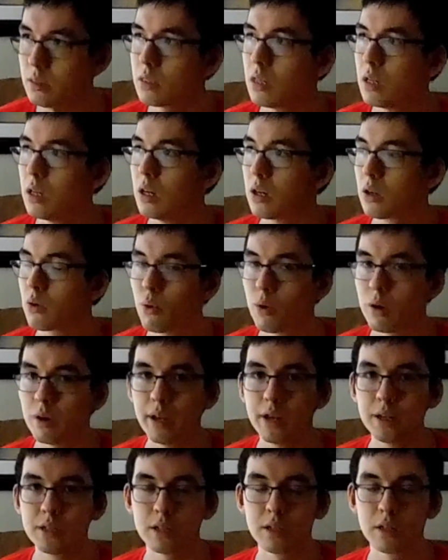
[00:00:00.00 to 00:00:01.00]

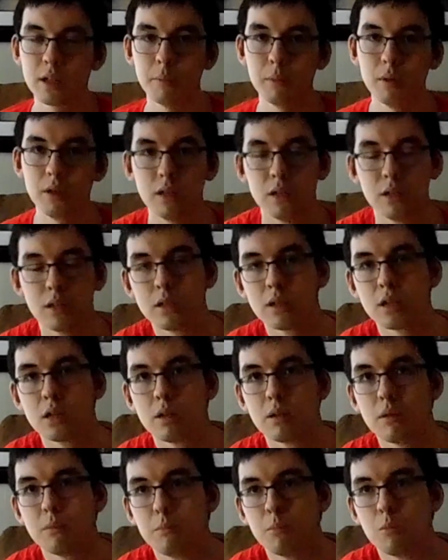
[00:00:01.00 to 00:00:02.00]
coordination can be
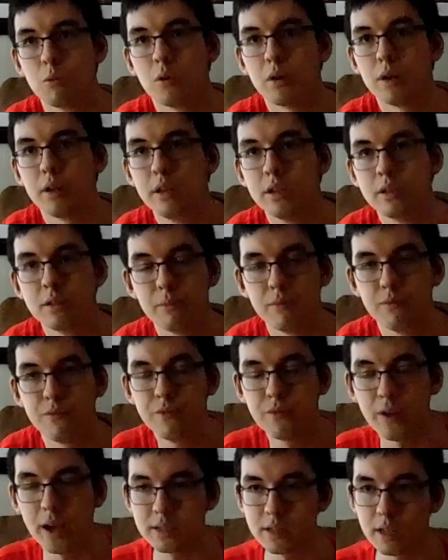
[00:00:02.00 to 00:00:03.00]
more
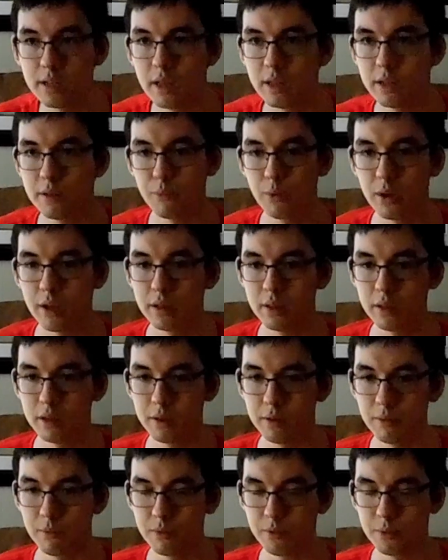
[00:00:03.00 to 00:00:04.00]
fascinating than
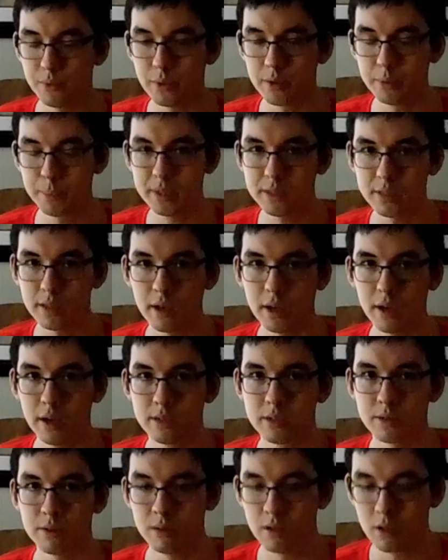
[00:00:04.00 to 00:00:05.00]
what meets the eye.
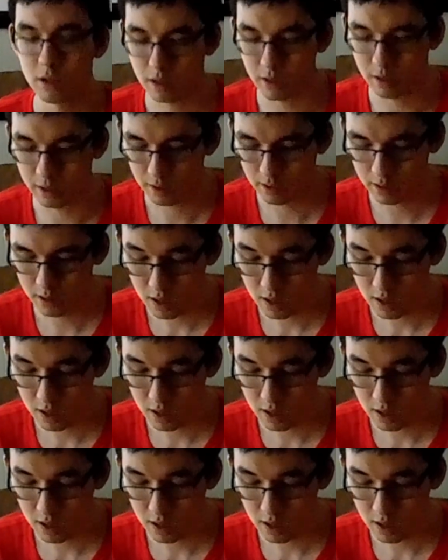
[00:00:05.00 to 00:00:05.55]
So yeah.